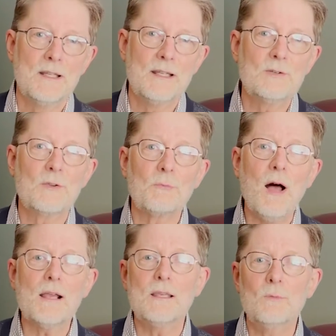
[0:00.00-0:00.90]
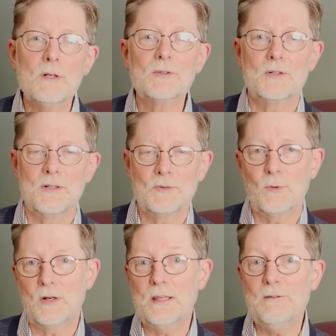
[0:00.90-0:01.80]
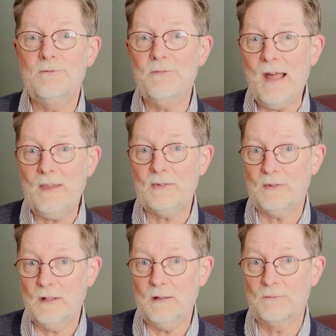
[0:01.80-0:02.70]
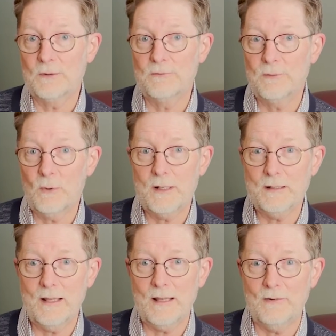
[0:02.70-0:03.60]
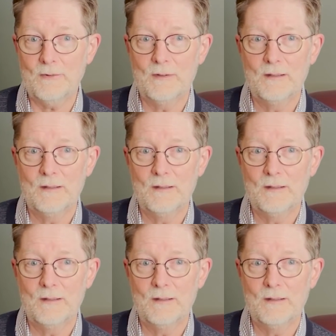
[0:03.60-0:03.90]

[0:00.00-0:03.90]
into the rocky wilderness where he fasted for 40 days.